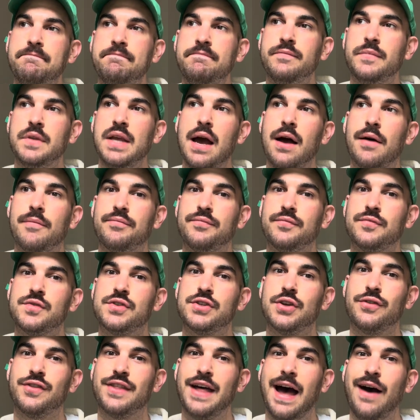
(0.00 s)
Yeah,
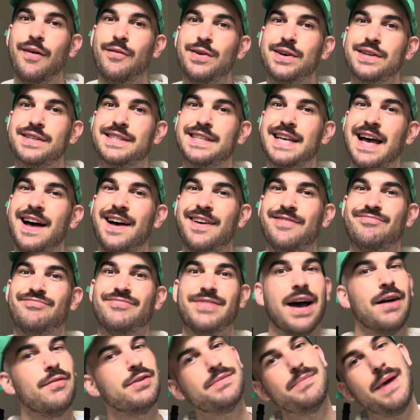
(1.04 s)
so that was
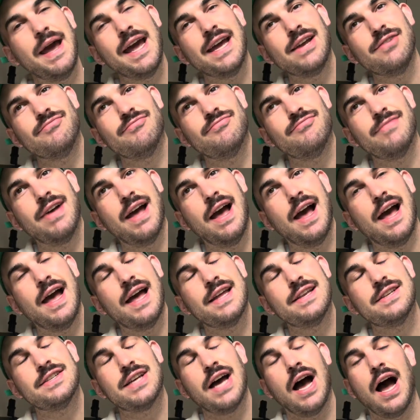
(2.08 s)
that was May,
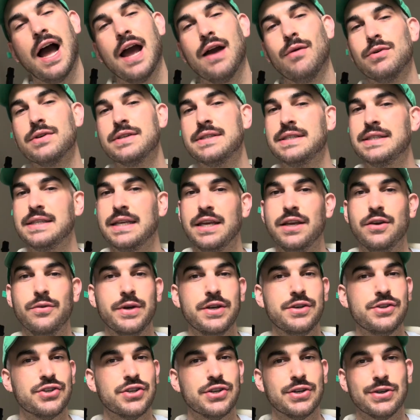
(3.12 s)
and I will see you
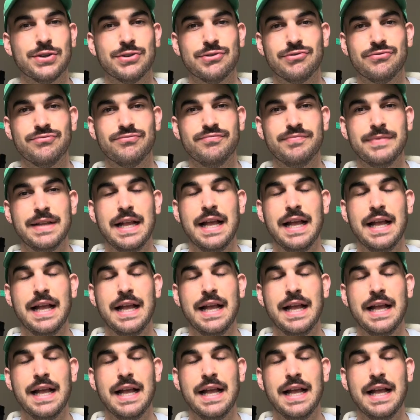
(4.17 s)
in June.